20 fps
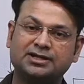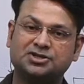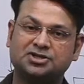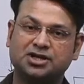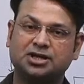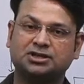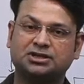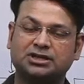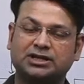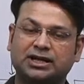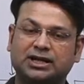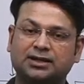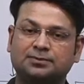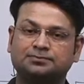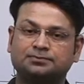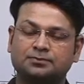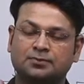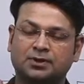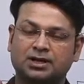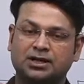in
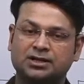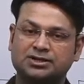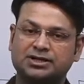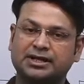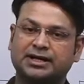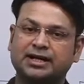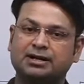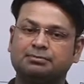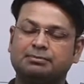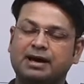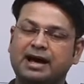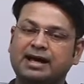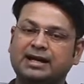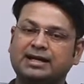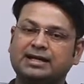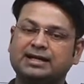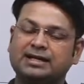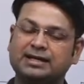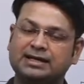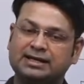Kshatriya, she can
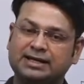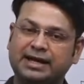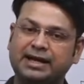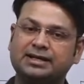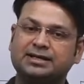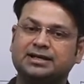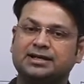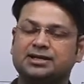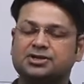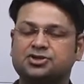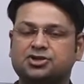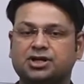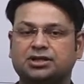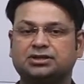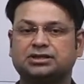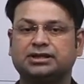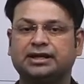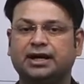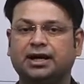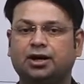marry either in
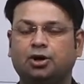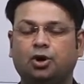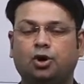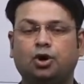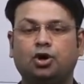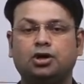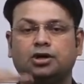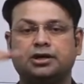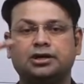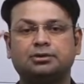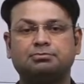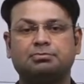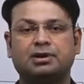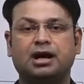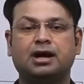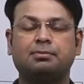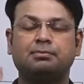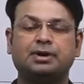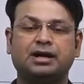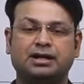Kshatriya or in
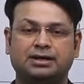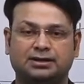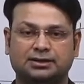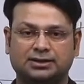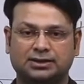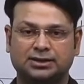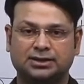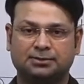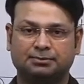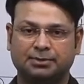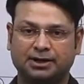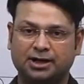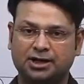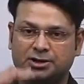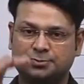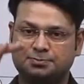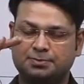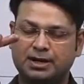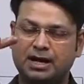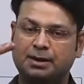Brahmin,
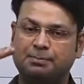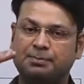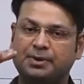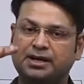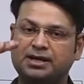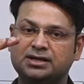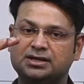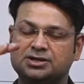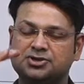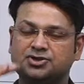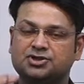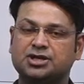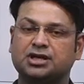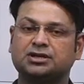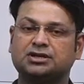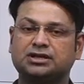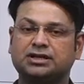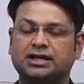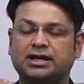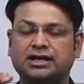because Brahmin,
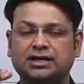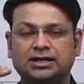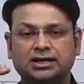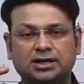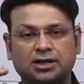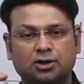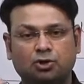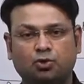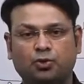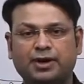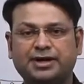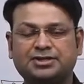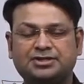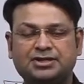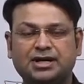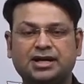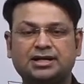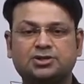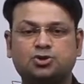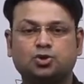Kshatriya,
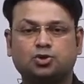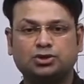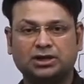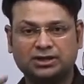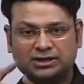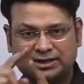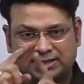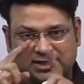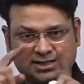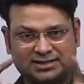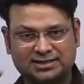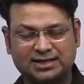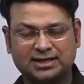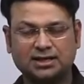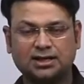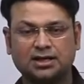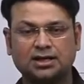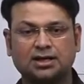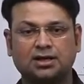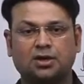Vaishya and Sudra, this is
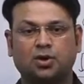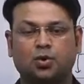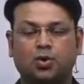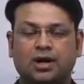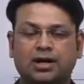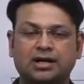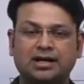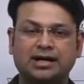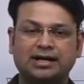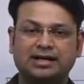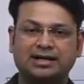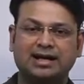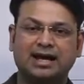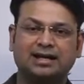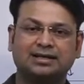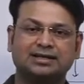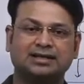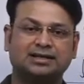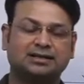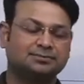the varna
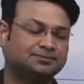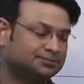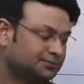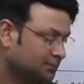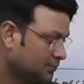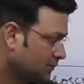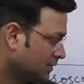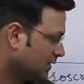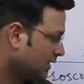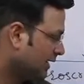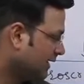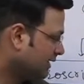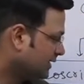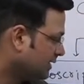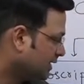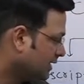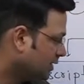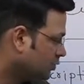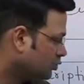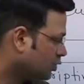hierarchy,
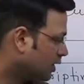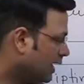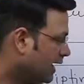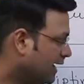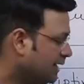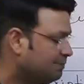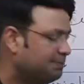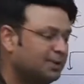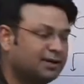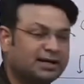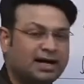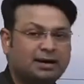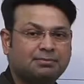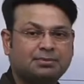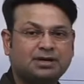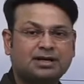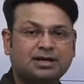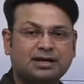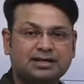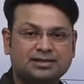right? So
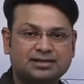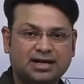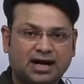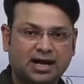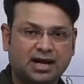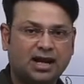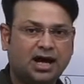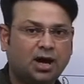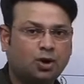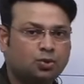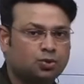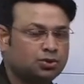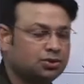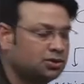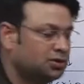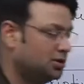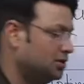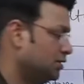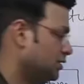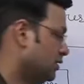hypergamy is
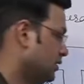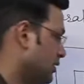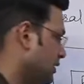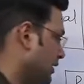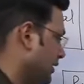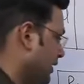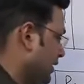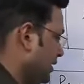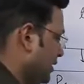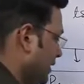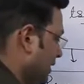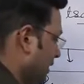allowed in